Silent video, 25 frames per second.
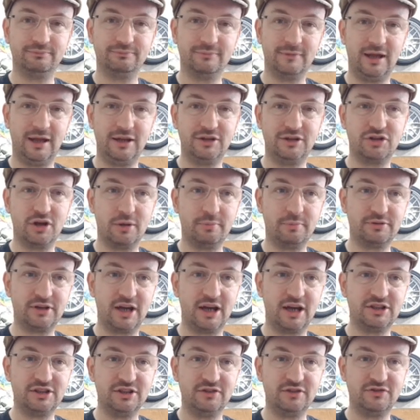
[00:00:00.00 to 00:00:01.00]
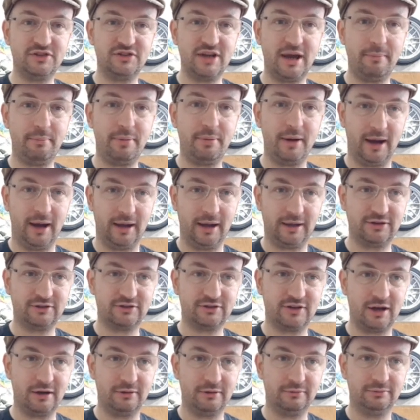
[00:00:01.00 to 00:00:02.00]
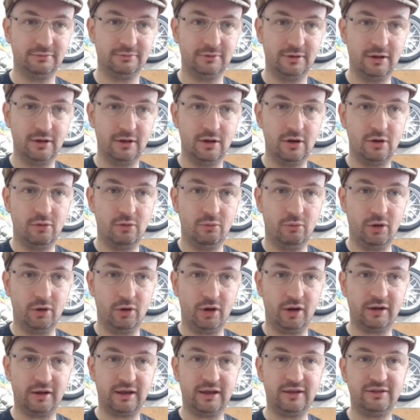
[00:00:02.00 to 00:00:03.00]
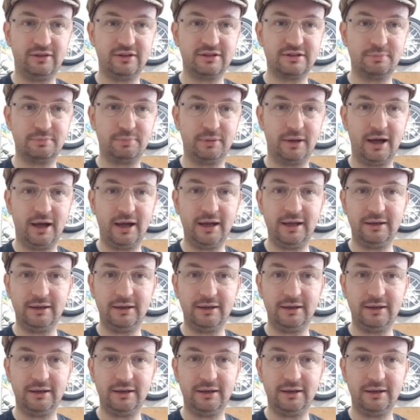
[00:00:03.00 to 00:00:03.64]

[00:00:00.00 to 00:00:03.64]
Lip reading: interpretation of Jetpack. So, would I give this a play?